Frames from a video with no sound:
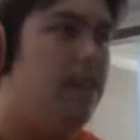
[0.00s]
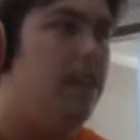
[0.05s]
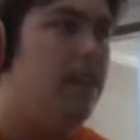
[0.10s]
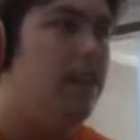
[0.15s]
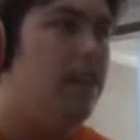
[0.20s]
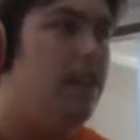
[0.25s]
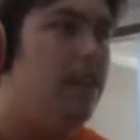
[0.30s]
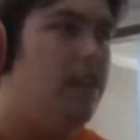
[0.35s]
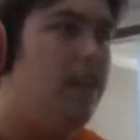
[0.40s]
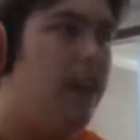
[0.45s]

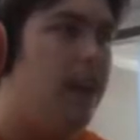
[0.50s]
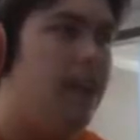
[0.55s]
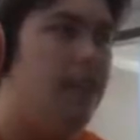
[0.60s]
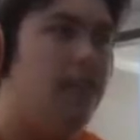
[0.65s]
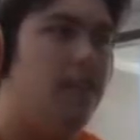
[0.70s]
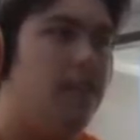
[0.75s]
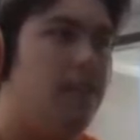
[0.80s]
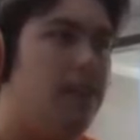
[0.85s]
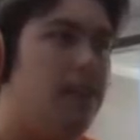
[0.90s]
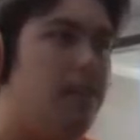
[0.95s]
So I can
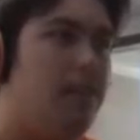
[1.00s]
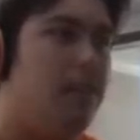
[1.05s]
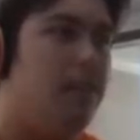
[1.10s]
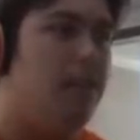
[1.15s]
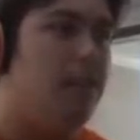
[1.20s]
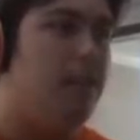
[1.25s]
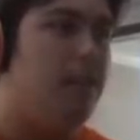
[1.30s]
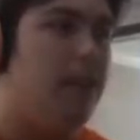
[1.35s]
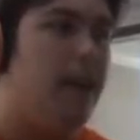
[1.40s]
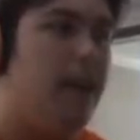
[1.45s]
just keep
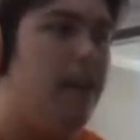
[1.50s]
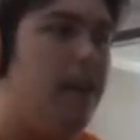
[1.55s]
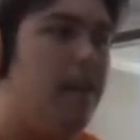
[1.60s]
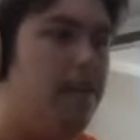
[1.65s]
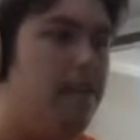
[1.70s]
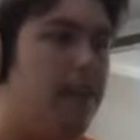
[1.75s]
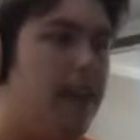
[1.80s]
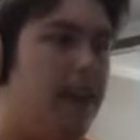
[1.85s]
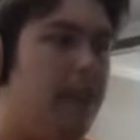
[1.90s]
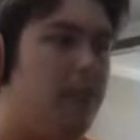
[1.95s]
using my
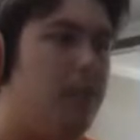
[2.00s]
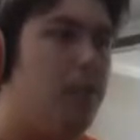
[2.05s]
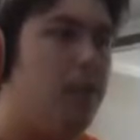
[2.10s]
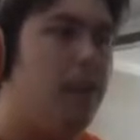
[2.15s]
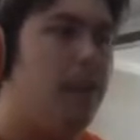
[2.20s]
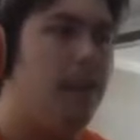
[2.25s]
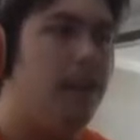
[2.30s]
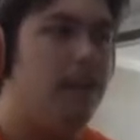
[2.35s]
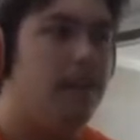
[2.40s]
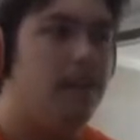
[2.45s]
artifacts quicker